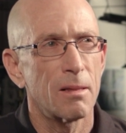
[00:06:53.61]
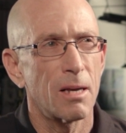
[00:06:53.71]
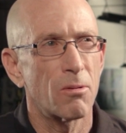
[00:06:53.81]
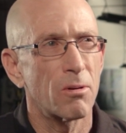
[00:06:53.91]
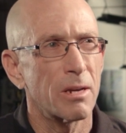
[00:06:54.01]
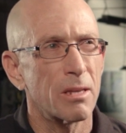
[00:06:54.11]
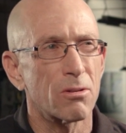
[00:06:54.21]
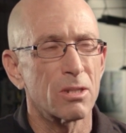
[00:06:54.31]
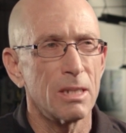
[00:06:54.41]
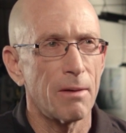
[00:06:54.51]
there were
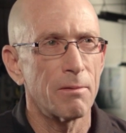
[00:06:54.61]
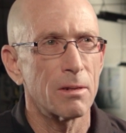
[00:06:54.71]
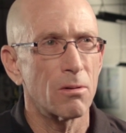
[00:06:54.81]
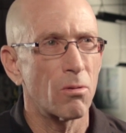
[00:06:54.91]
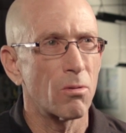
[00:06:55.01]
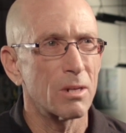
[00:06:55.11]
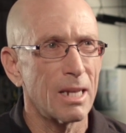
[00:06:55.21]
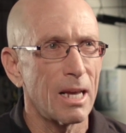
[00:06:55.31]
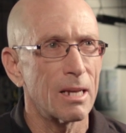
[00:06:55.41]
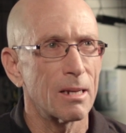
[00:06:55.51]
either seven or
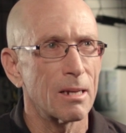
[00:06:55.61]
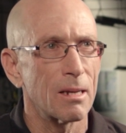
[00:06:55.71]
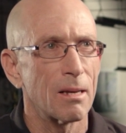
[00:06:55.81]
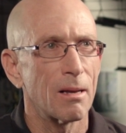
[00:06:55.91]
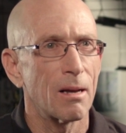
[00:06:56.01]
ten